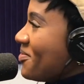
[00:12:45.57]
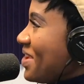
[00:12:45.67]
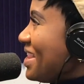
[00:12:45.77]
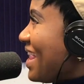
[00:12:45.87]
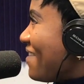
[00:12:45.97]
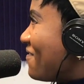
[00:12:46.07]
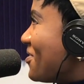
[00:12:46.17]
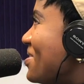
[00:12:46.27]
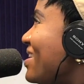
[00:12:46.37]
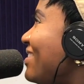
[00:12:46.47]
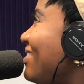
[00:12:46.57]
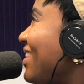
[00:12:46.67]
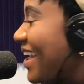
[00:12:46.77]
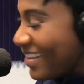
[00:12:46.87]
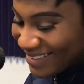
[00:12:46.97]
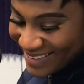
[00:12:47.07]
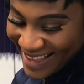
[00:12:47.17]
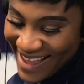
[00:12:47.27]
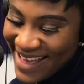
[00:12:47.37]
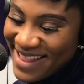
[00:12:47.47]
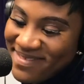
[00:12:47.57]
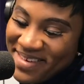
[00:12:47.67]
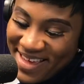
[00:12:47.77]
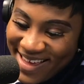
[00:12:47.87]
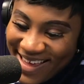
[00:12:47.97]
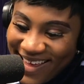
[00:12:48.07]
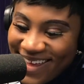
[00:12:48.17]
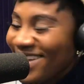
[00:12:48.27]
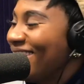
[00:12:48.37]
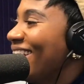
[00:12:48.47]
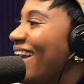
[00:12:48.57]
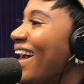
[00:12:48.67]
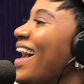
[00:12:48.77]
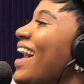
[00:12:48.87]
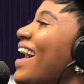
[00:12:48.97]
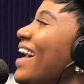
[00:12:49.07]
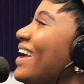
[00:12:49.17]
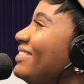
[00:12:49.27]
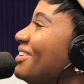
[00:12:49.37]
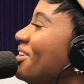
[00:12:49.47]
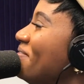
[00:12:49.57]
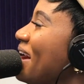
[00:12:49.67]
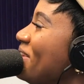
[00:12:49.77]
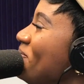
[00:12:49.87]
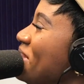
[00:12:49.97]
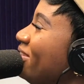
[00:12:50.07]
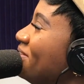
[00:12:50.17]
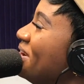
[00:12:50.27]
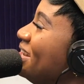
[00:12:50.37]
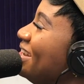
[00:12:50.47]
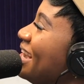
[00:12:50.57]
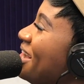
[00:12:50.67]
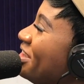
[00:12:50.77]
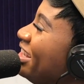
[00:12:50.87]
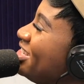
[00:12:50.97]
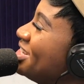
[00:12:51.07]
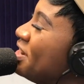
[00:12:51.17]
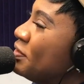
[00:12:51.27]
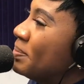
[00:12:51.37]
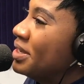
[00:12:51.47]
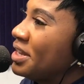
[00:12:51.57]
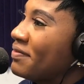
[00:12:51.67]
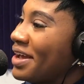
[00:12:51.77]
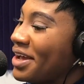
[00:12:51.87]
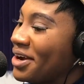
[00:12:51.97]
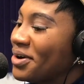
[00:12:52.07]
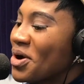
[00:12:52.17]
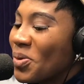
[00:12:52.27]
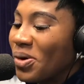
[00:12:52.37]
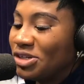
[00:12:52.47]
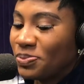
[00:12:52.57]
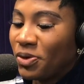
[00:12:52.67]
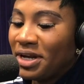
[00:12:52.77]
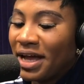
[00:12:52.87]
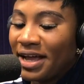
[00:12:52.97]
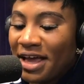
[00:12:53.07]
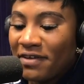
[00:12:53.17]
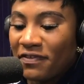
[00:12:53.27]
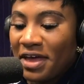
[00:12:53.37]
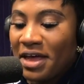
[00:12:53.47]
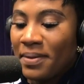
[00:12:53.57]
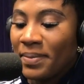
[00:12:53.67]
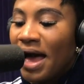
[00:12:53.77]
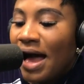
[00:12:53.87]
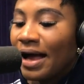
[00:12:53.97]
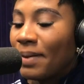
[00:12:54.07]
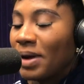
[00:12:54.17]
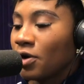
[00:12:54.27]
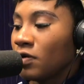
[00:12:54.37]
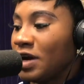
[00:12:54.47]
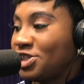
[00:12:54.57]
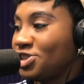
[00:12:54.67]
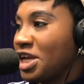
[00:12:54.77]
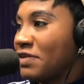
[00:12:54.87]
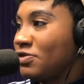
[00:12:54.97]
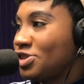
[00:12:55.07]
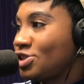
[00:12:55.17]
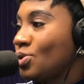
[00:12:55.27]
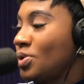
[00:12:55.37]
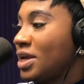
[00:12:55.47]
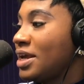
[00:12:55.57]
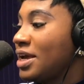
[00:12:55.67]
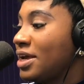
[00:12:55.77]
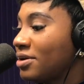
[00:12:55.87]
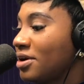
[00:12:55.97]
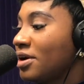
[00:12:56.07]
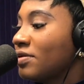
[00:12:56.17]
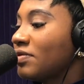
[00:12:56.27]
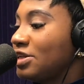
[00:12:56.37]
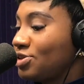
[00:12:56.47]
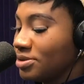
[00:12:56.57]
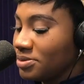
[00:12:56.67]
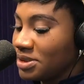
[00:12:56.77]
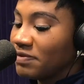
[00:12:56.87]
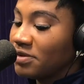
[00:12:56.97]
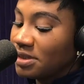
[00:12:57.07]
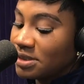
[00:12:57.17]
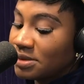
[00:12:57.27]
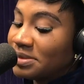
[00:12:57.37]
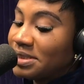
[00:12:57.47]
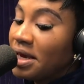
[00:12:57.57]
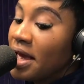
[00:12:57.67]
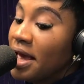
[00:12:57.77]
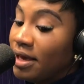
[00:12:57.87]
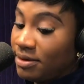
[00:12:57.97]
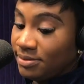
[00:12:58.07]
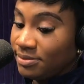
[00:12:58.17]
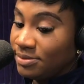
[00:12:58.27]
We like 4 to 6 in the weekend. It's your girl Racqui B, and it's a rundown each and every Monday right here, 100.9 FM. I got my girl Rachel JANAY. If you're just tuning in, Rachel was giving us some tea.